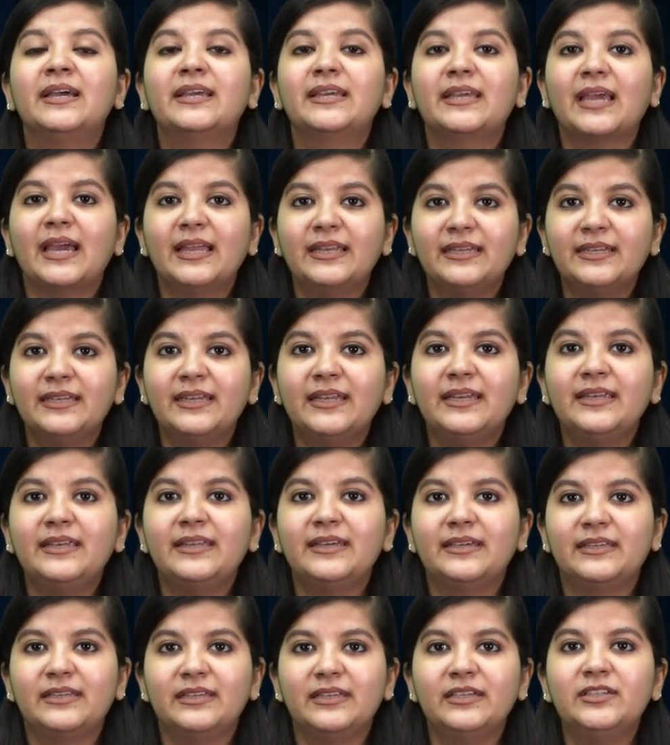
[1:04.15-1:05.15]
Candidate
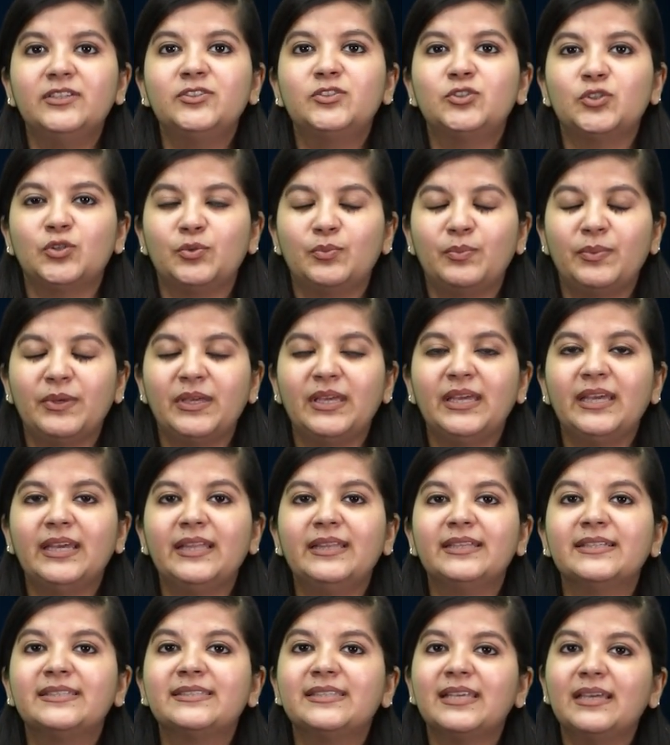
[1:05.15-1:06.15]
degree should be
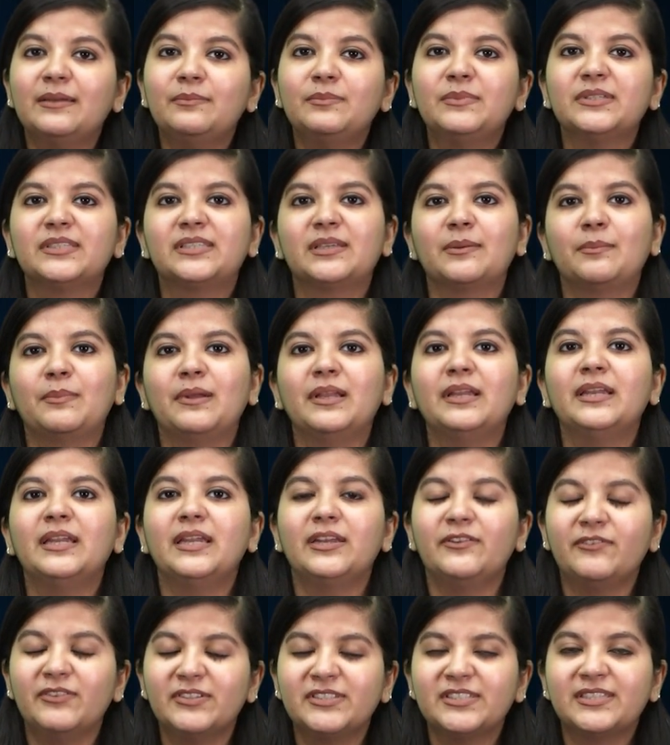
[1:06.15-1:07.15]
in the same discipline
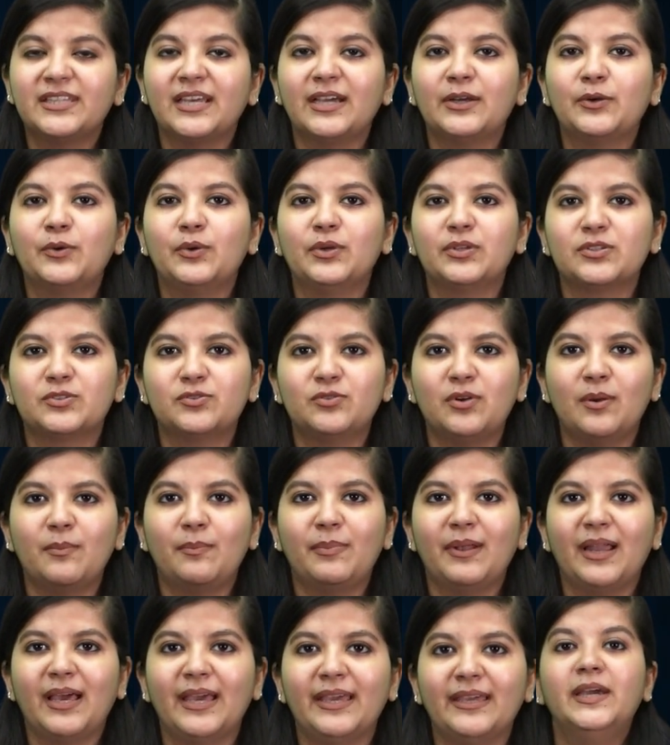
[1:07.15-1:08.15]
in which they are going to
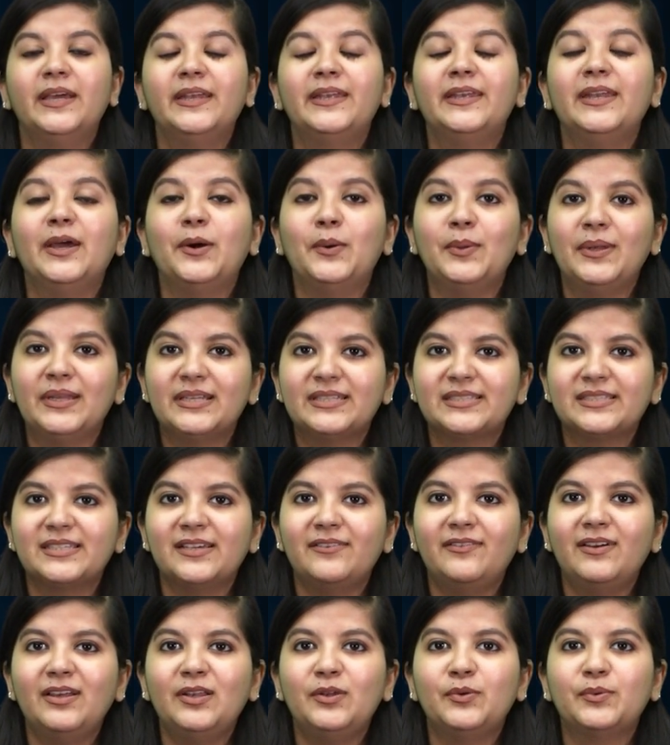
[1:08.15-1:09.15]
apply. Now let's
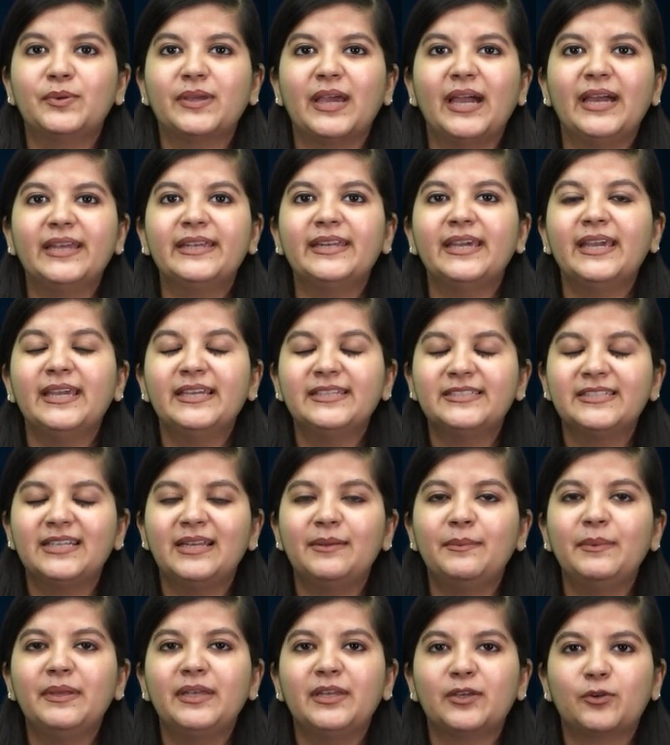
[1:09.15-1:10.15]
have a look at age
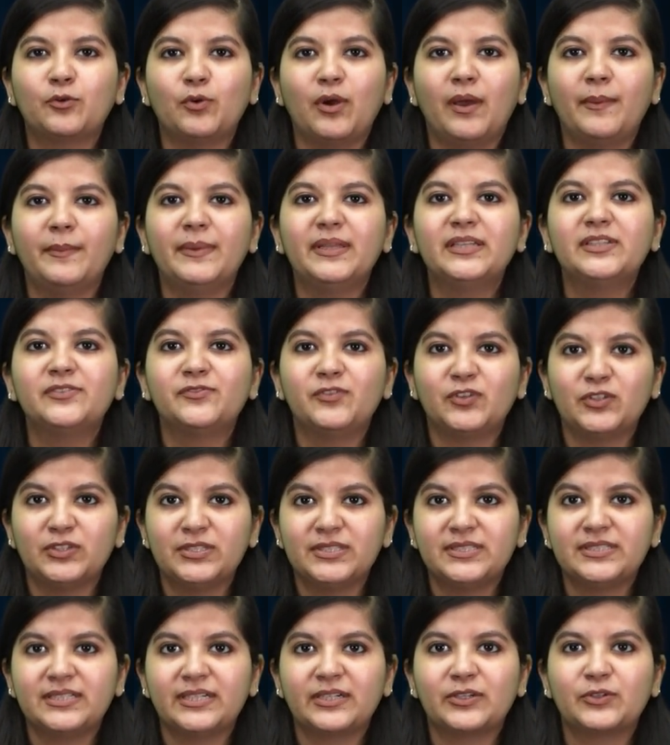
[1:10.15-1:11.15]
limit requirements for
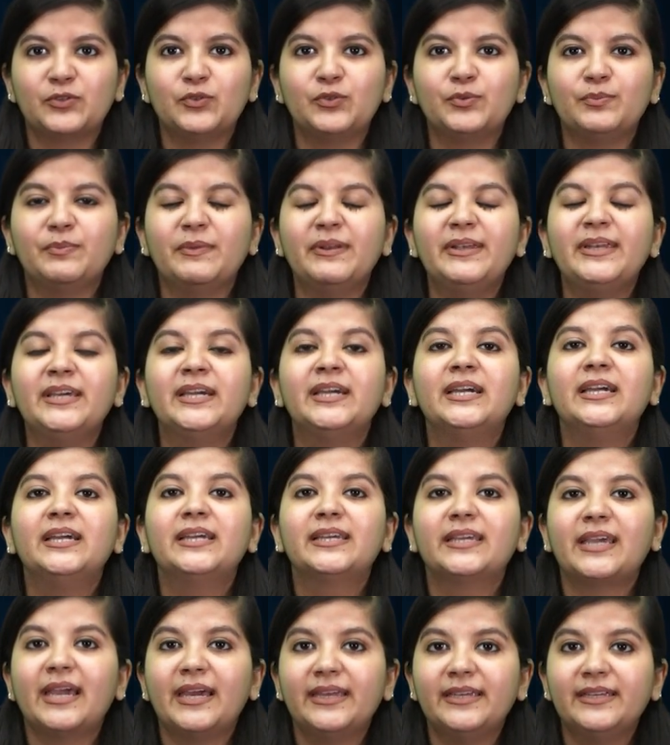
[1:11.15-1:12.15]
this recruitment.
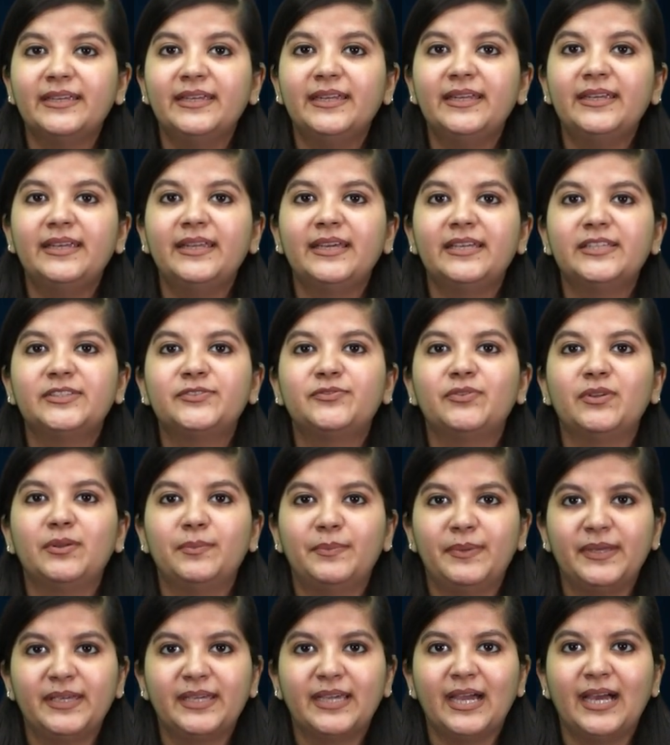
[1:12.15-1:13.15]
Candidate age will
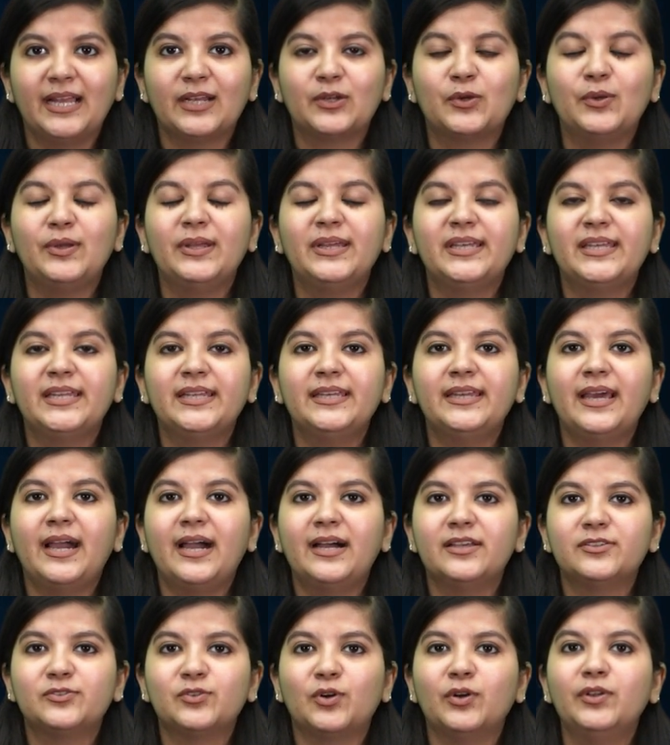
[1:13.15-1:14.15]
be calculated
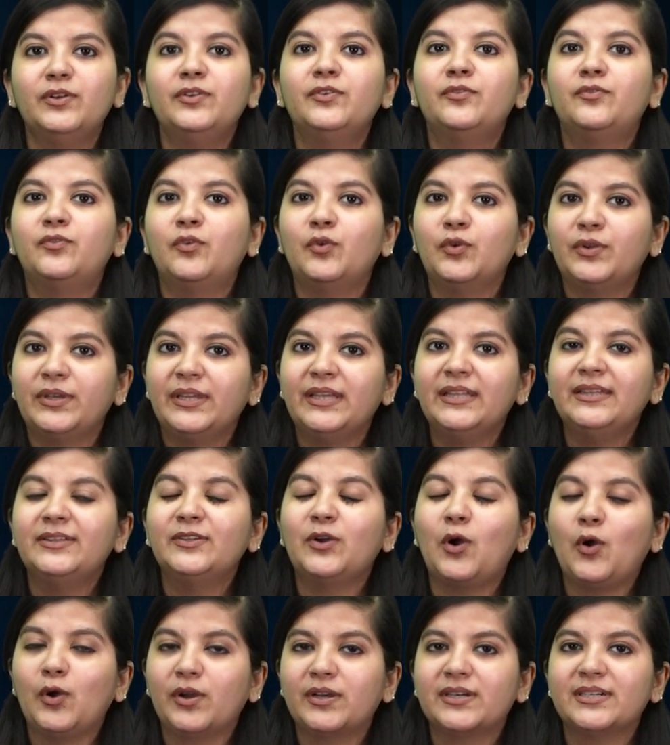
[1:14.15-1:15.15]
as on fourteenth
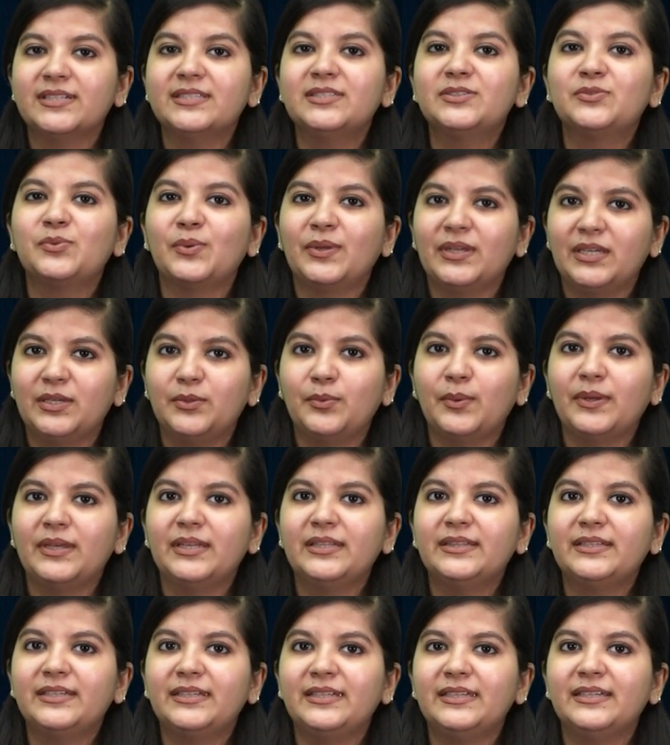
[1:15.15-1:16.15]
August twenty
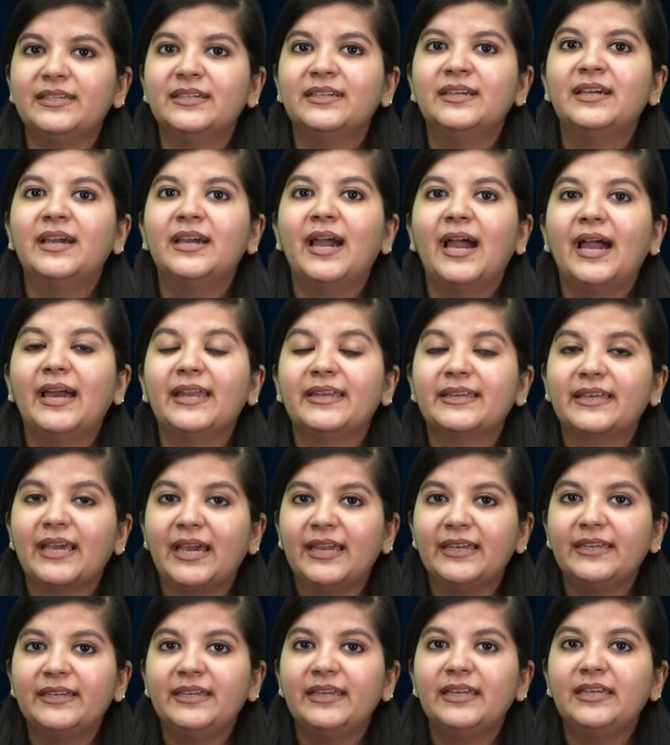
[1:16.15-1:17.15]
twenty-three. And
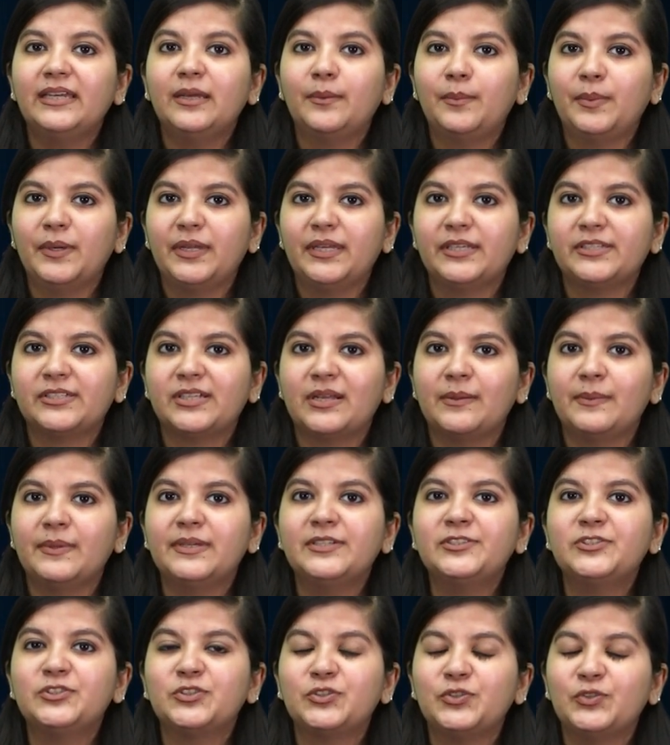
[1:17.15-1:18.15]
candidate upper age
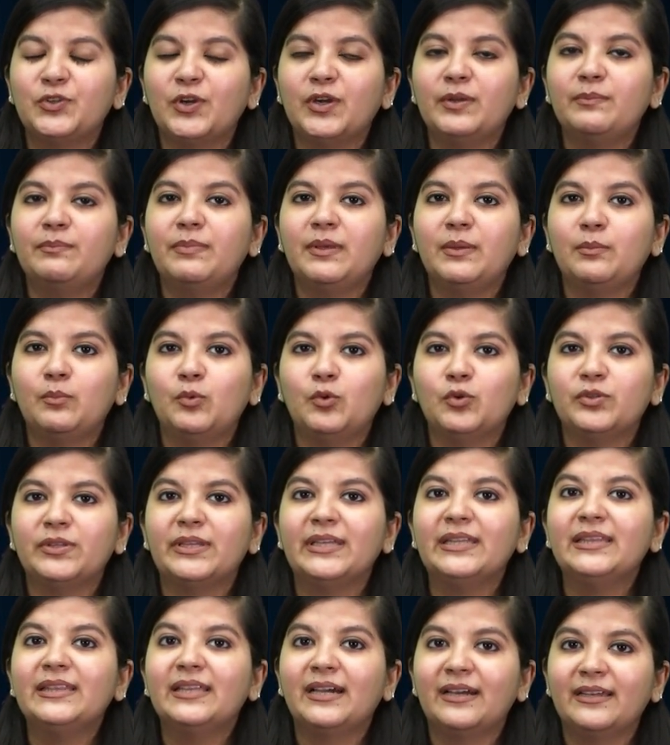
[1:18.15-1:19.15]
limit should not be more
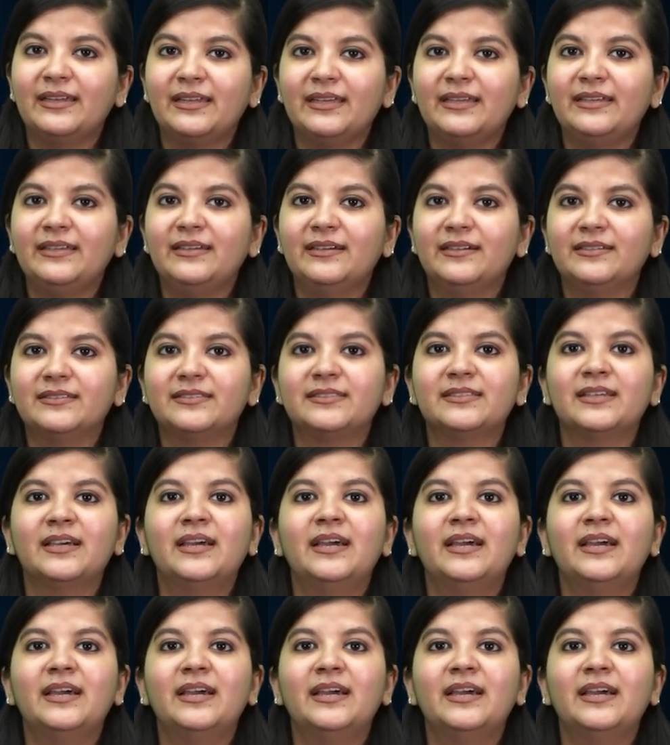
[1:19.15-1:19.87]
than thirty years.